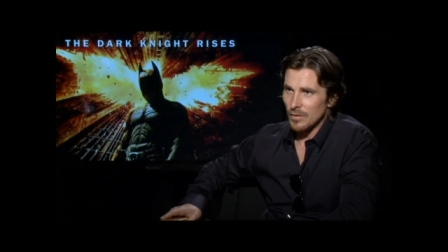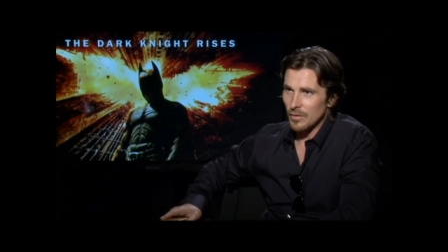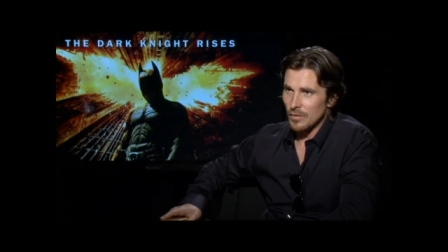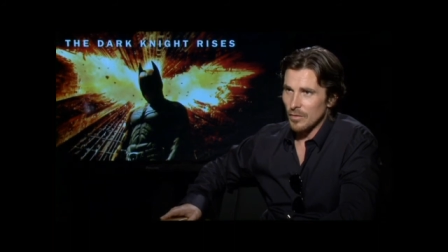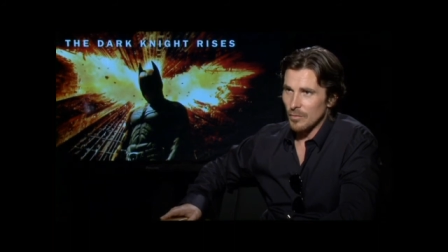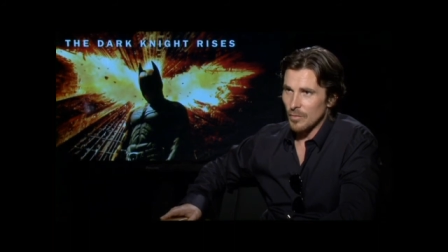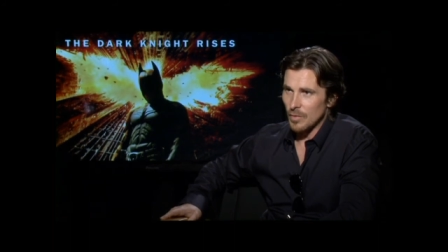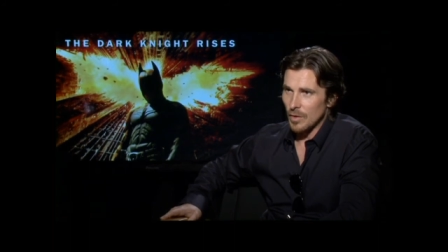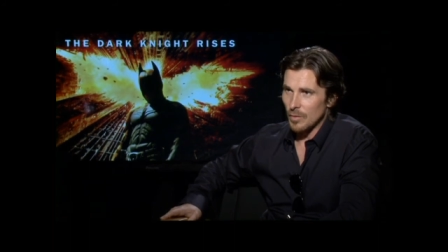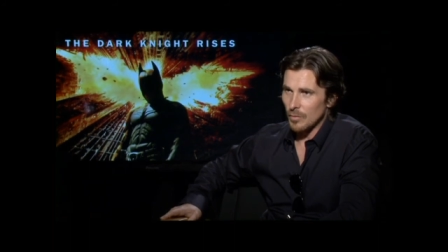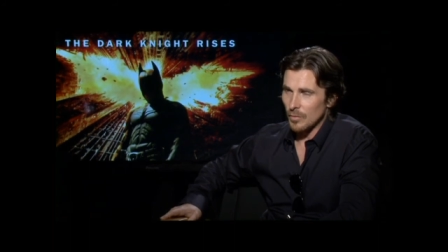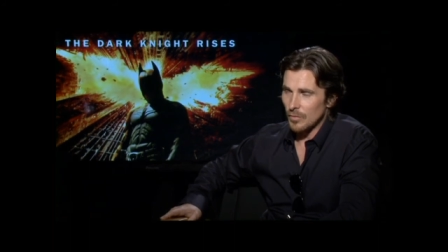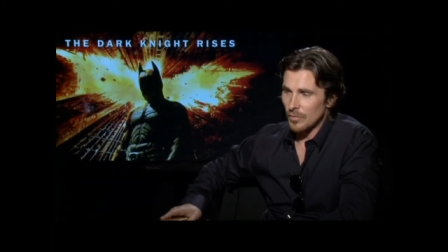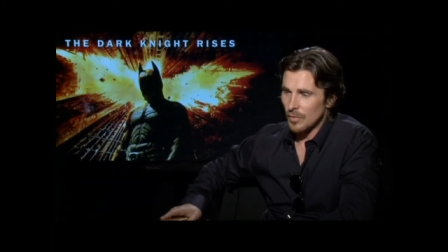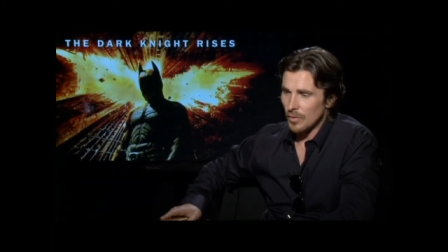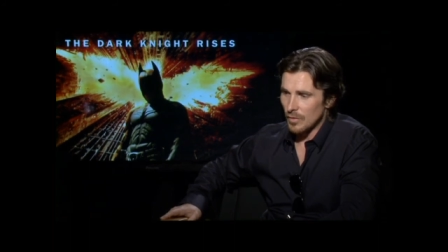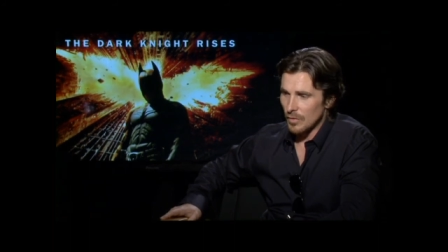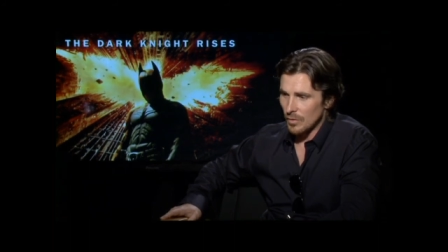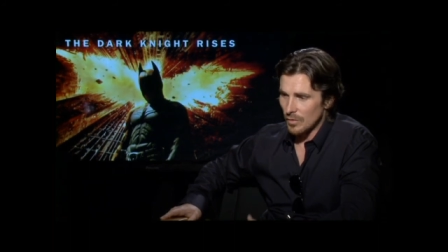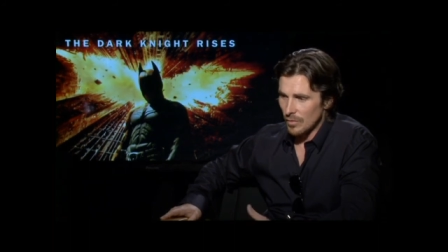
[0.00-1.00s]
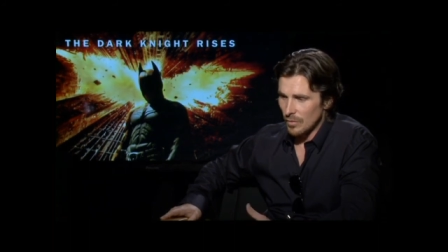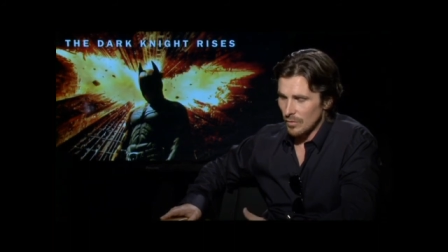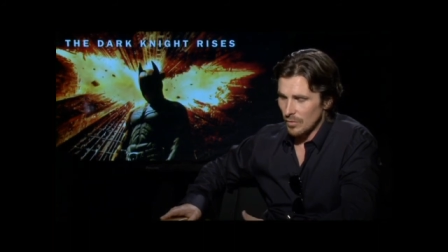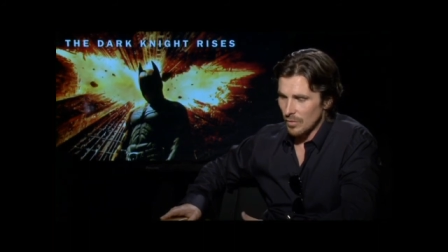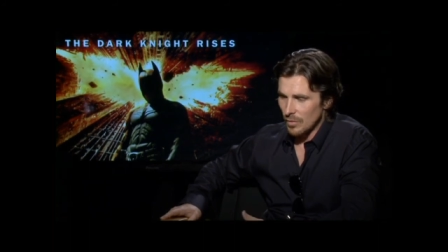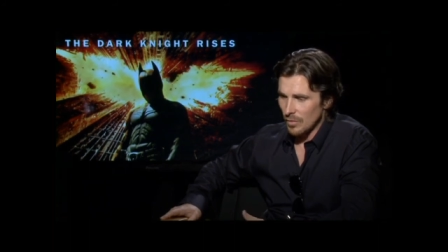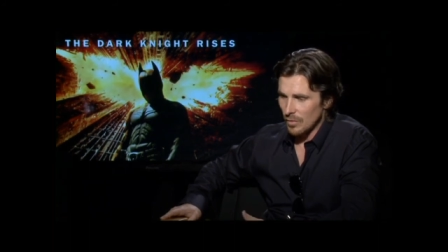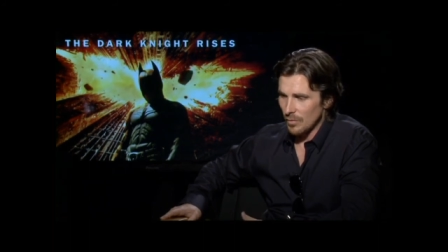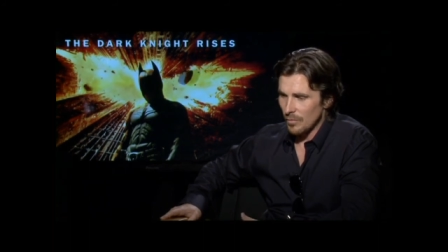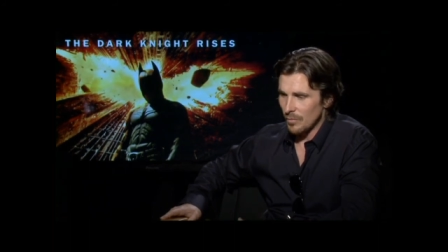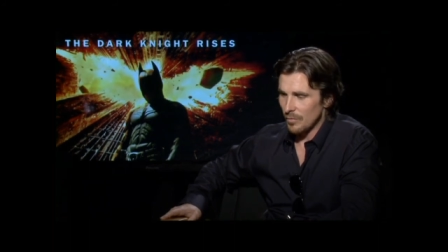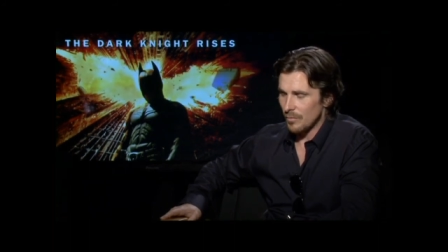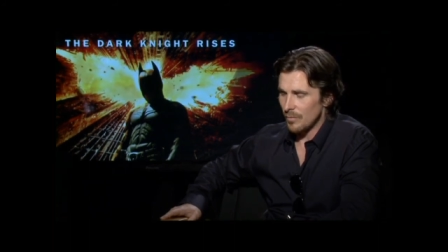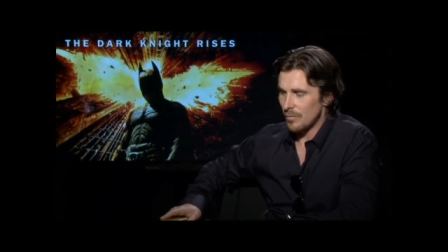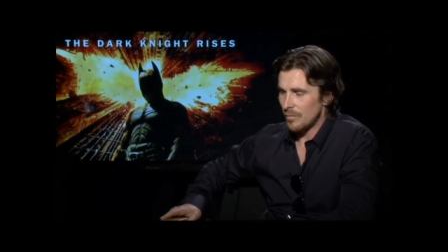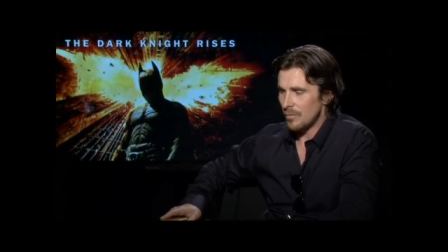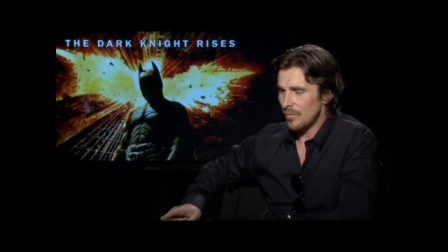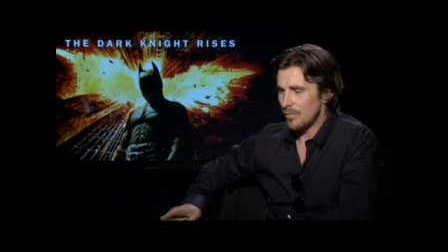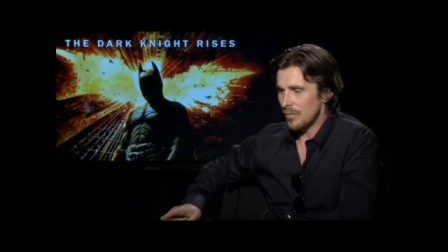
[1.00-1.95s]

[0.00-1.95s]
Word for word: and to be able to um,